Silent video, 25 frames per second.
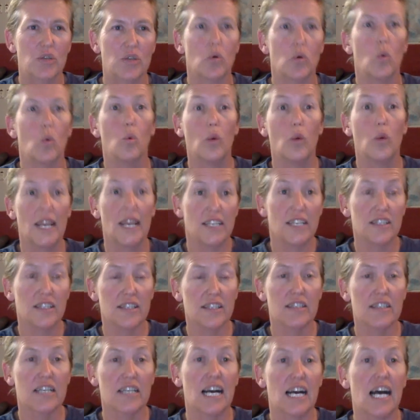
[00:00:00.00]
when to
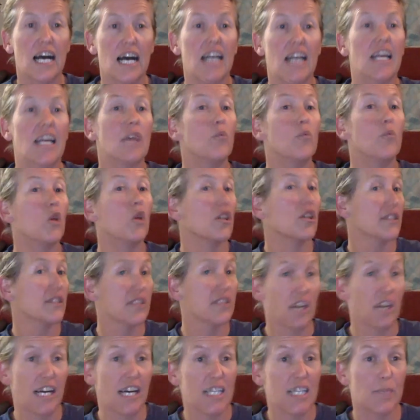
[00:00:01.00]
start and what
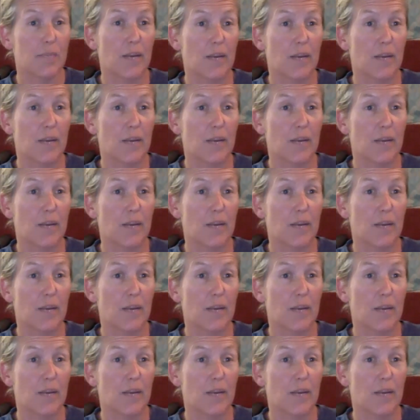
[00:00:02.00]
size